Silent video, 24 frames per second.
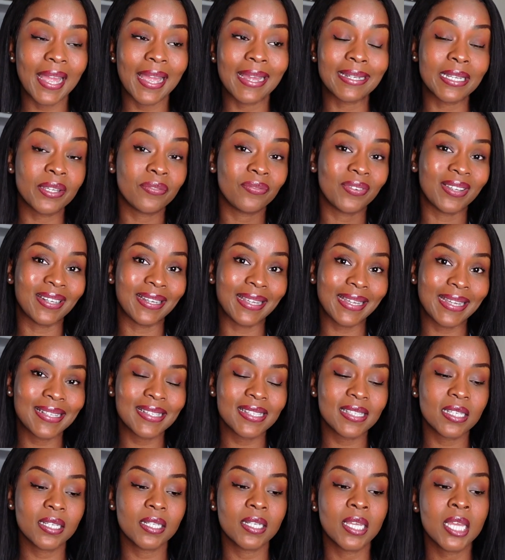And if it
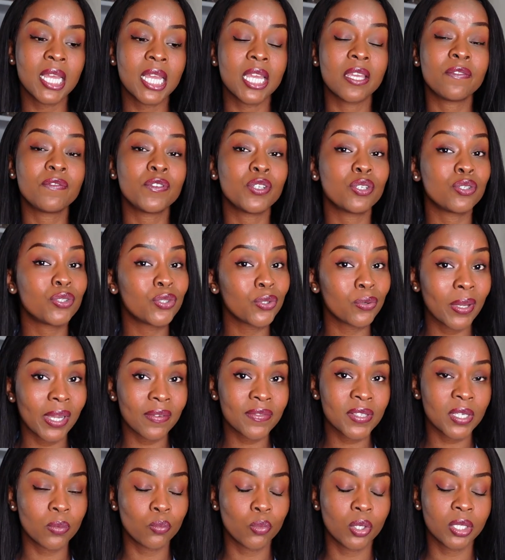isn't, if you do have
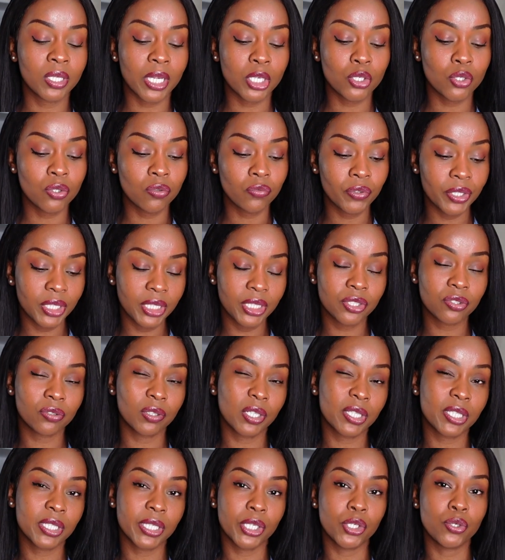someone that you really
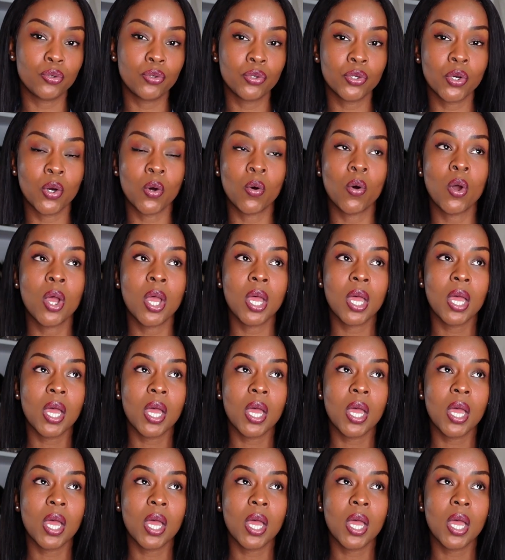trust and you know